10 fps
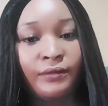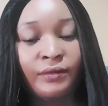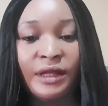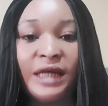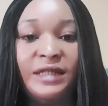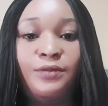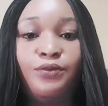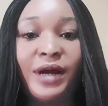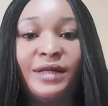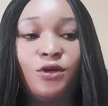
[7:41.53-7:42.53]
That's the
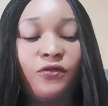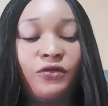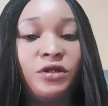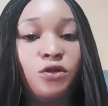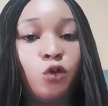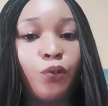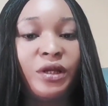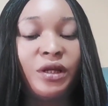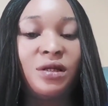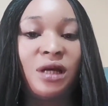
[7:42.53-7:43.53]
price of this soap,
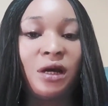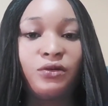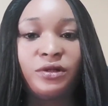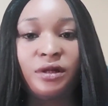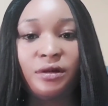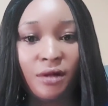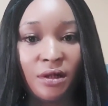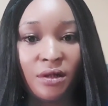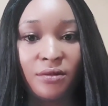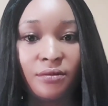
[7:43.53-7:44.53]
3,000 naira.
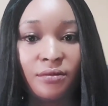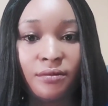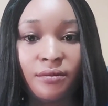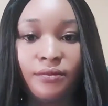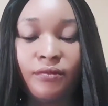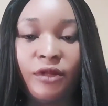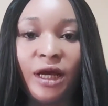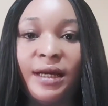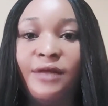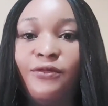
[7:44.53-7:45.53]
You
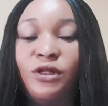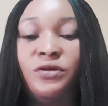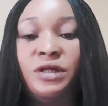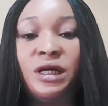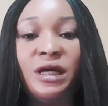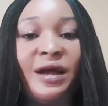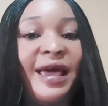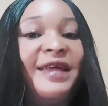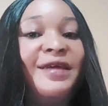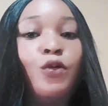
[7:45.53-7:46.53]
can get it for 3,000 naira
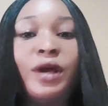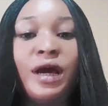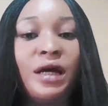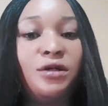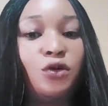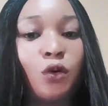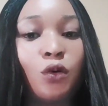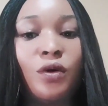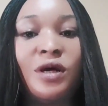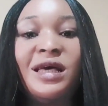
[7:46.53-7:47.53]
anywhere at all.
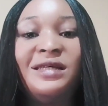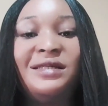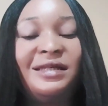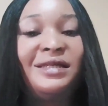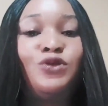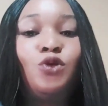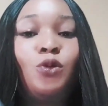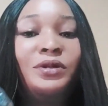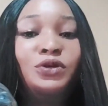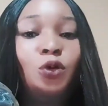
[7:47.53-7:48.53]
This soap
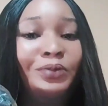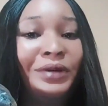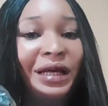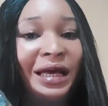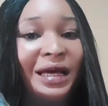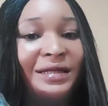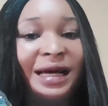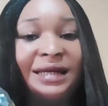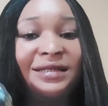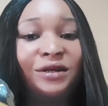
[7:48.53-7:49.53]
is so big, and
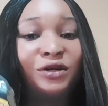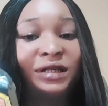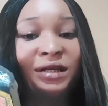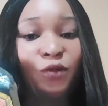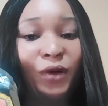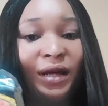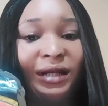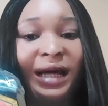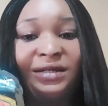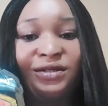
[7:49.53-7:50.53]
that is just the way,
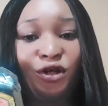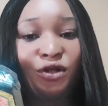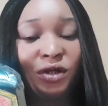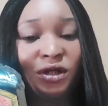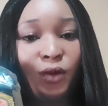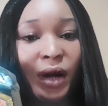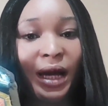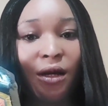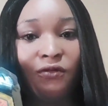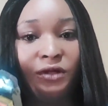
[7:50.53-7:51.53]
that is just the reason why I
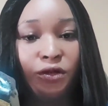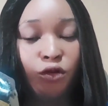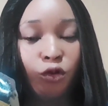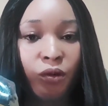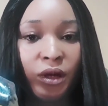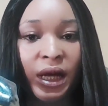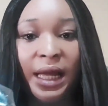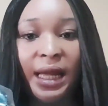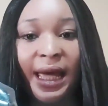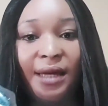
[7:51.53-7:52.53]
love this soap.
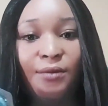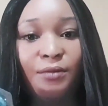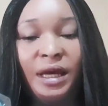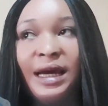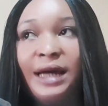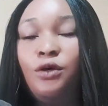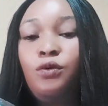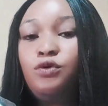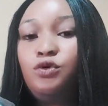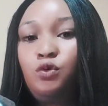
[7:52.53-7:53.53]
Like me, I don't
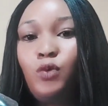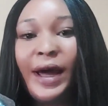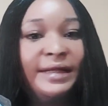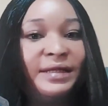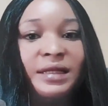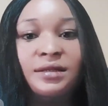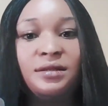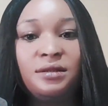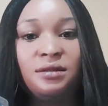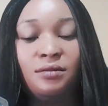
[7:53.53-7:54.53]
want to whiten
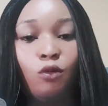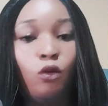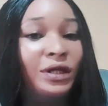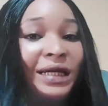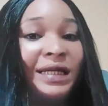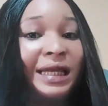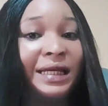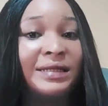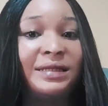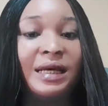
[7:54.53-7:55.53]
more than this.
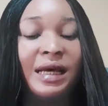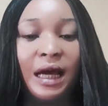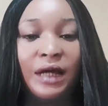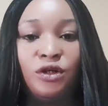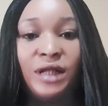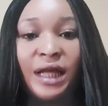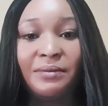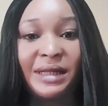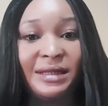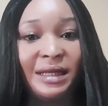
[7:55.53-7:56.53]
I just like
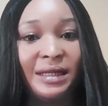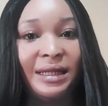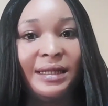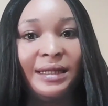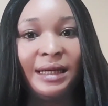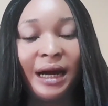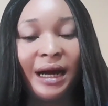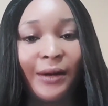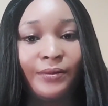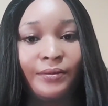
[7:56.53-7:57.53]
my skin
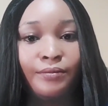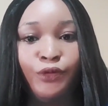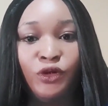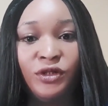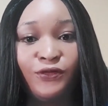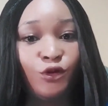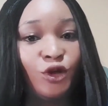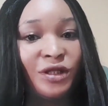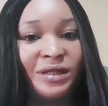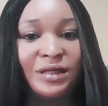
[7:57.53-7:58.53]
calm, beautiful,
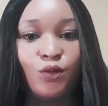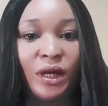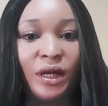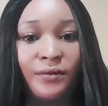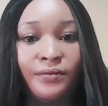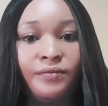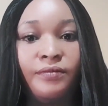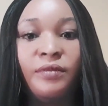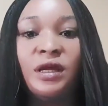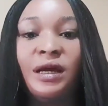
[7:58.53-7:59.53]
just this way.
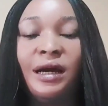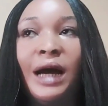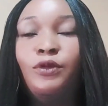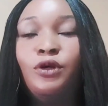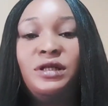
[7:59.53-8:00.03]
I'm not